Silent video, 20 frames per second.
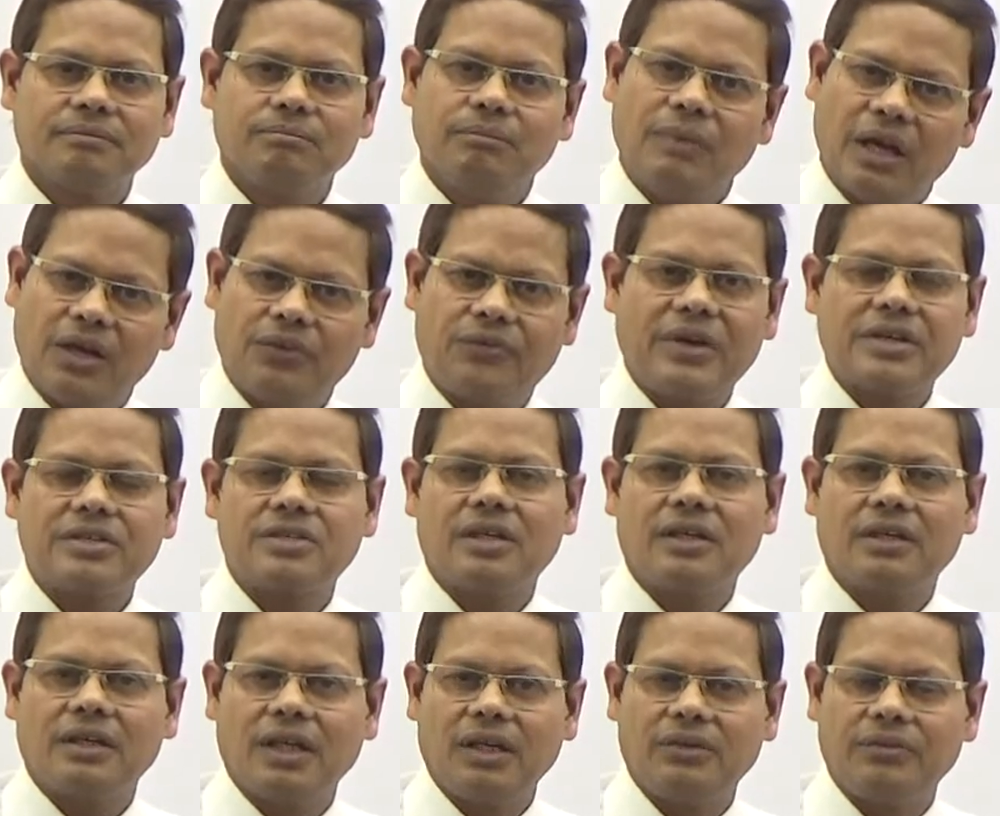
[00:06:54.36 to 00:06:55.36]
Manufacture
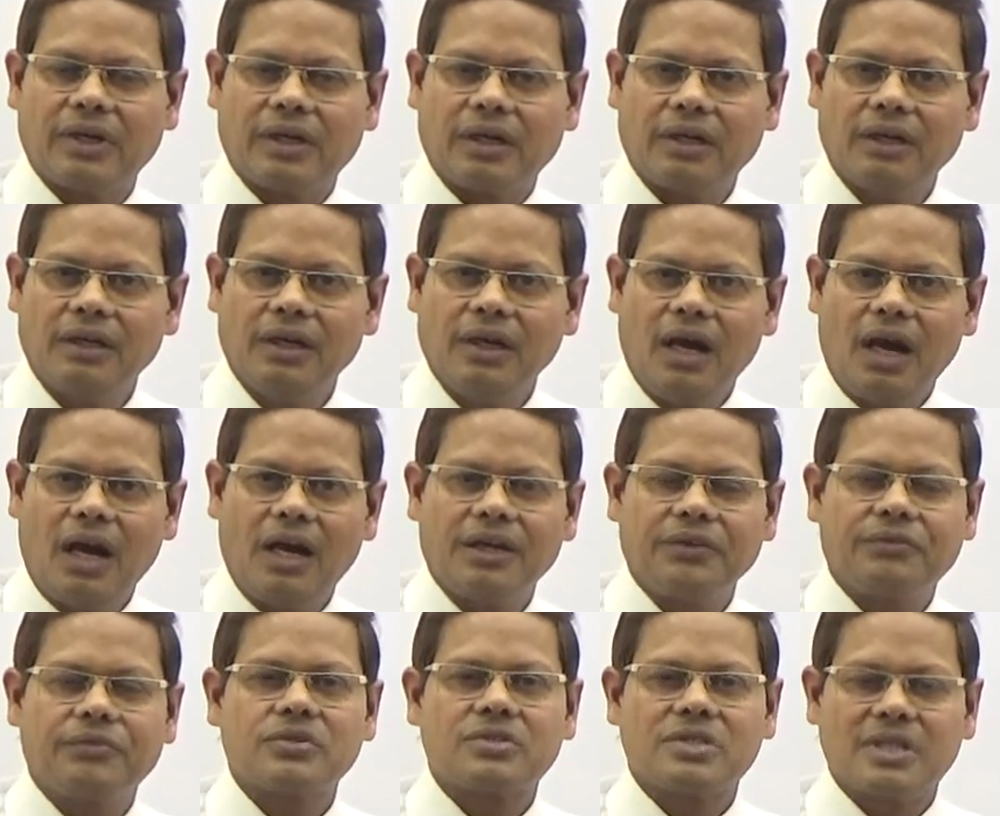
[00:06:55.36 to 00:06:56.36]
and deliver. And
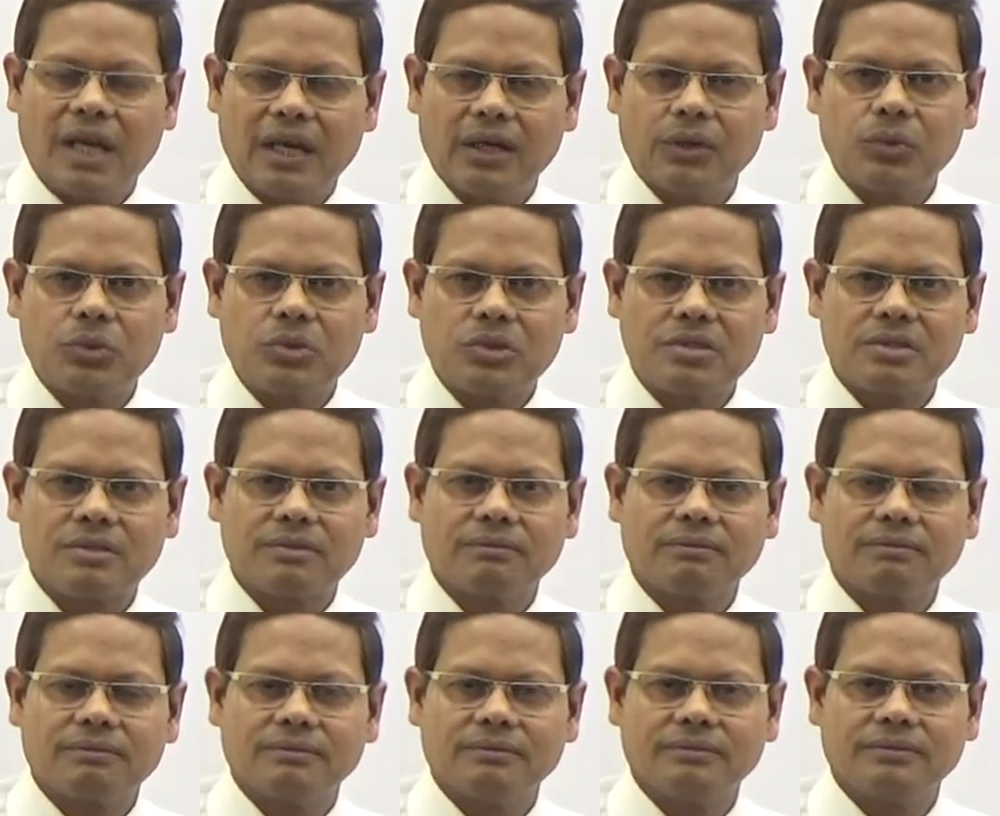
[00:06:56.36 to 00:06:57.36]
if you sell goods,
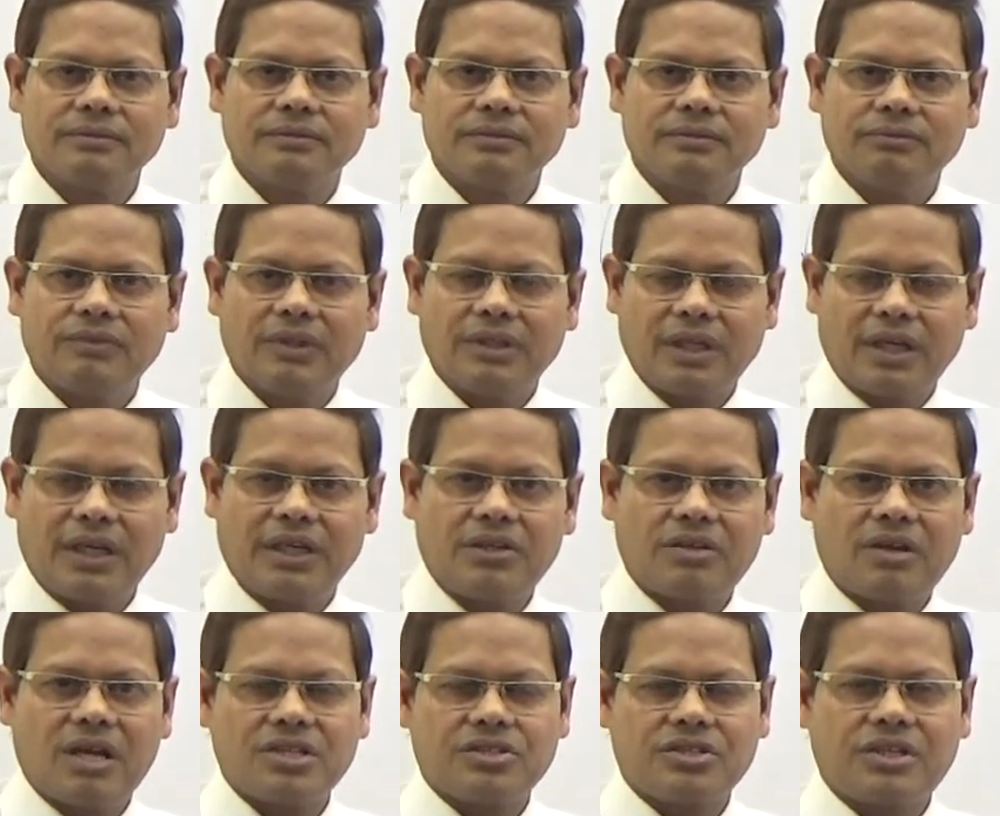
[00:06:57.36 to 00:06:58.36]
whether
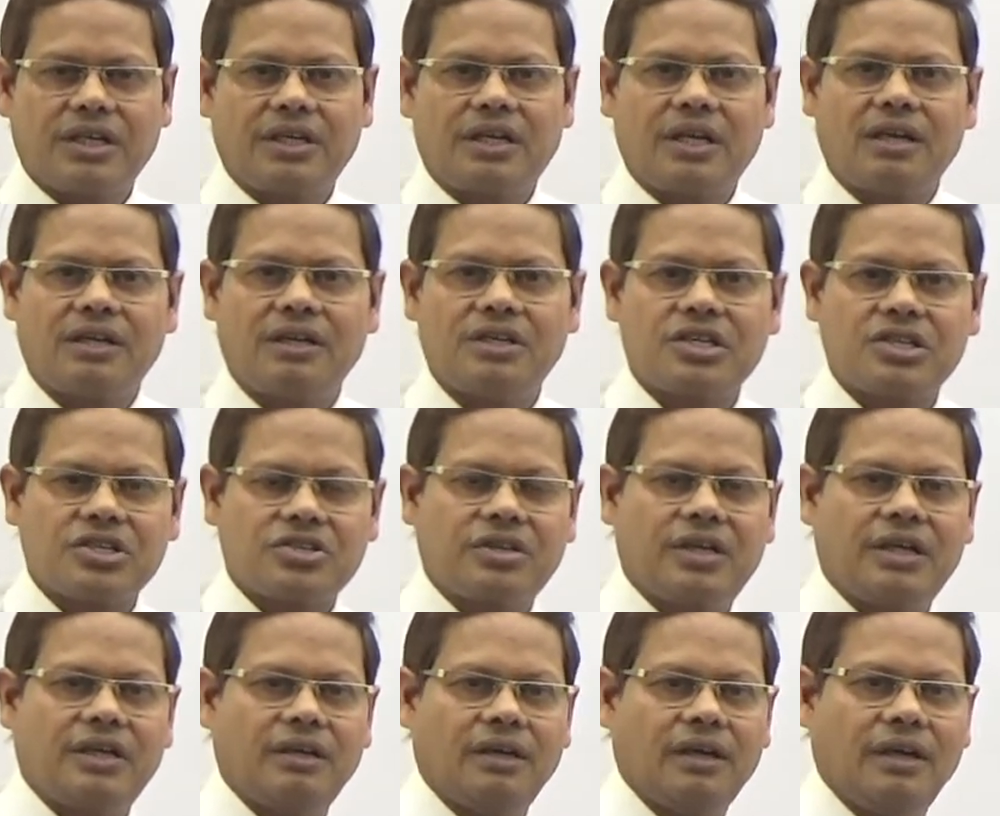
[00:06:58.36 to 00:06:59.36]
intrastate or
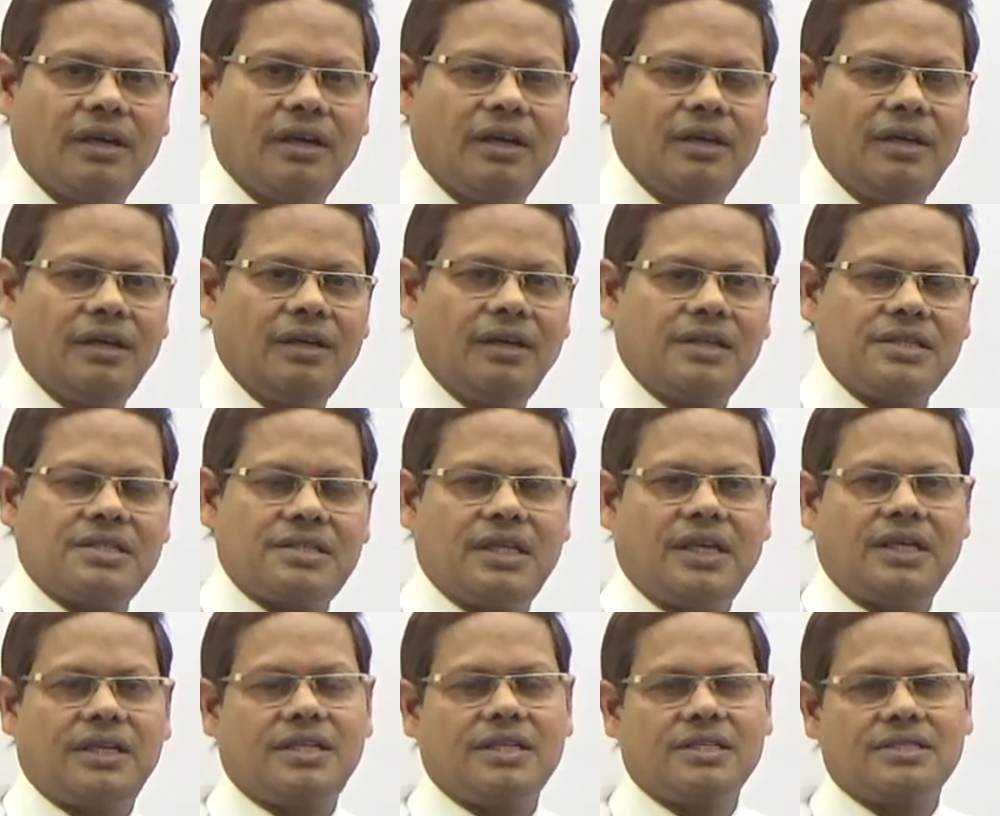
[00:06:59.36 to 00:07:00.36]
interstate,
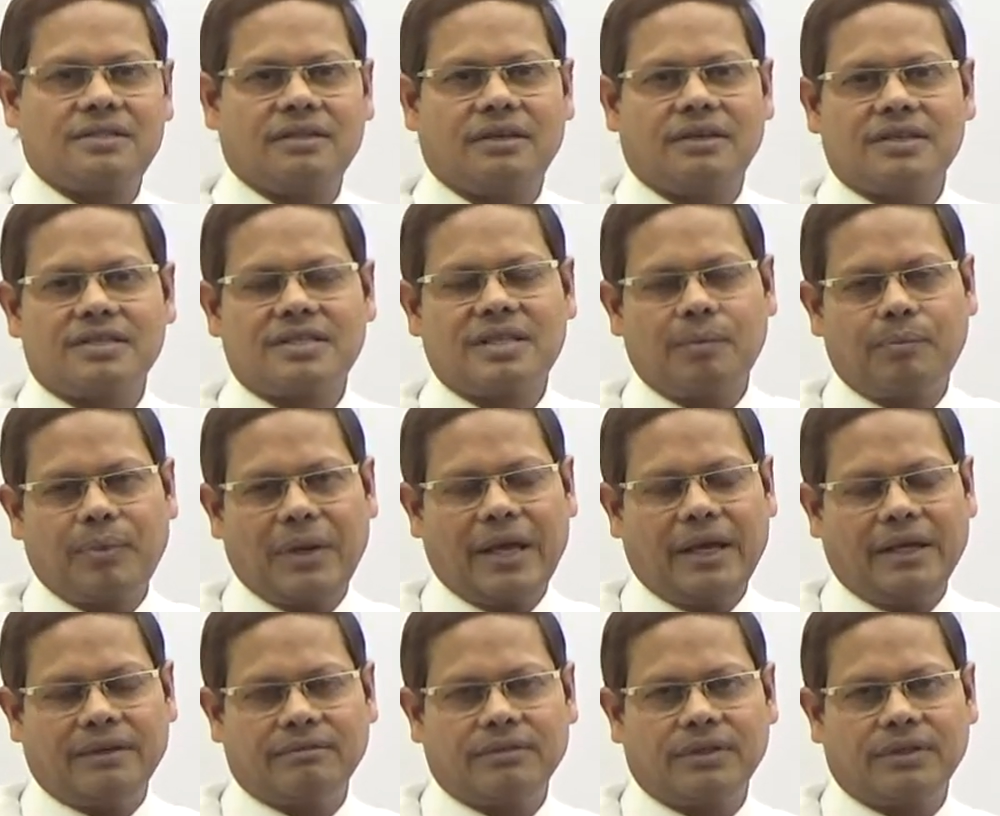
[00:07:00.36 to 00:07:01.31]
say it is supply.